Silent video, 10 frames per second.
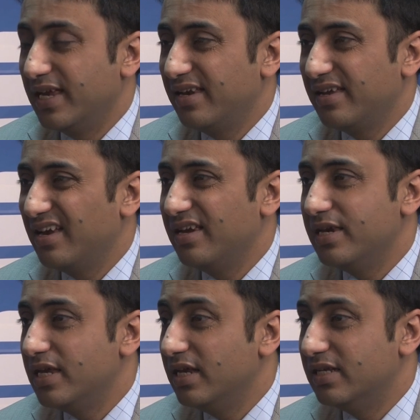India
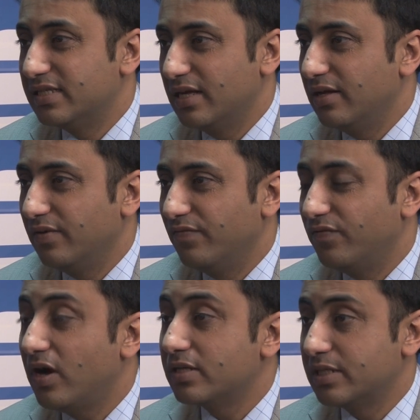needs uh,
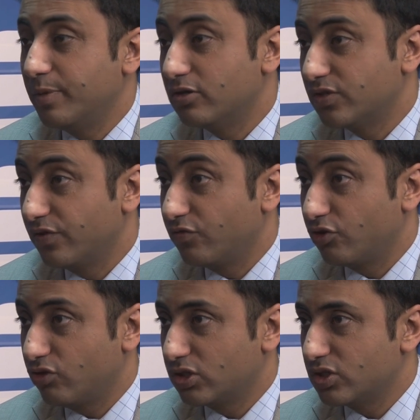vast amounts of
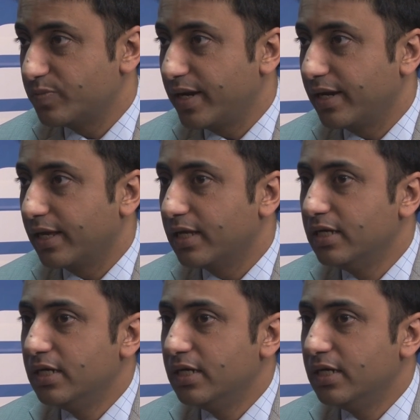infrastructure spending.